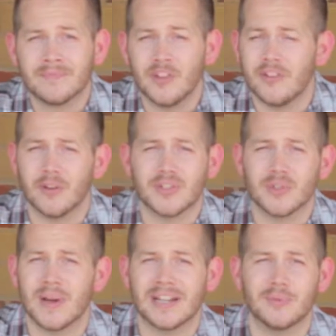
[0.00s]
You're
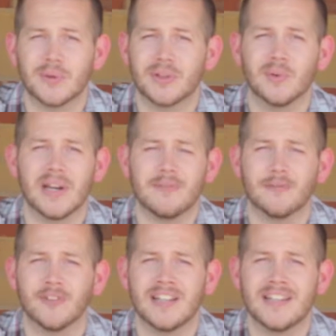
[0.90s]
surrounded with great
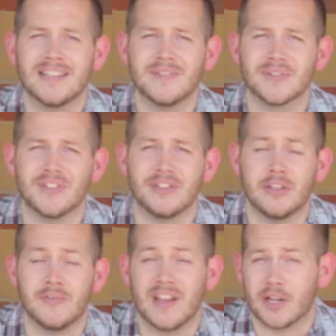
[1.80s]
friends.
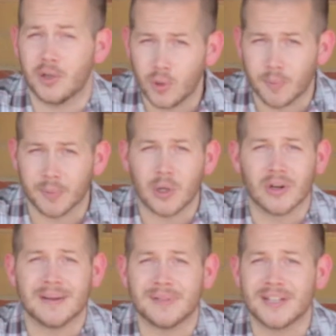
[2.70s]
You've got a cool
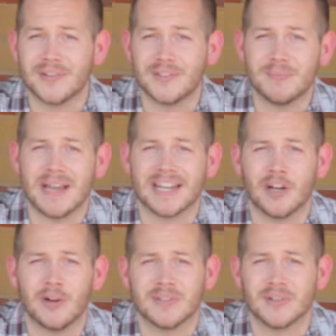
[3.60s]
program to go to back
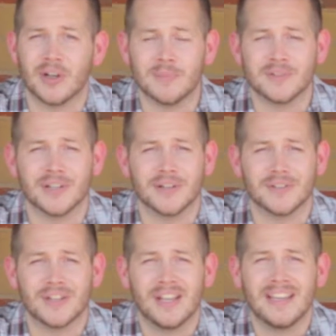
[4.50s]
home at your home
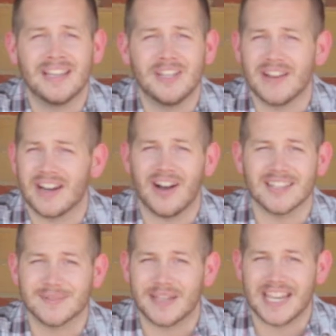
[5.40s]
church. You've got
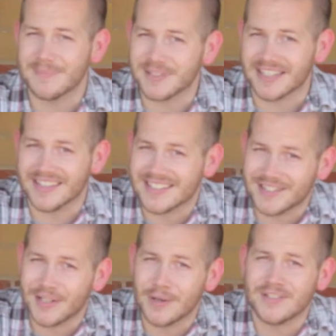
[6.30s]
awesome camps like this
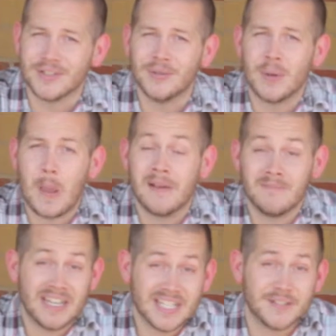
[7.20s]
to go to,
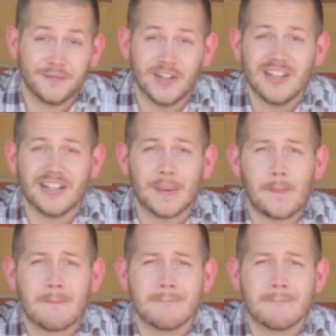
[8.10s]
and it's fun.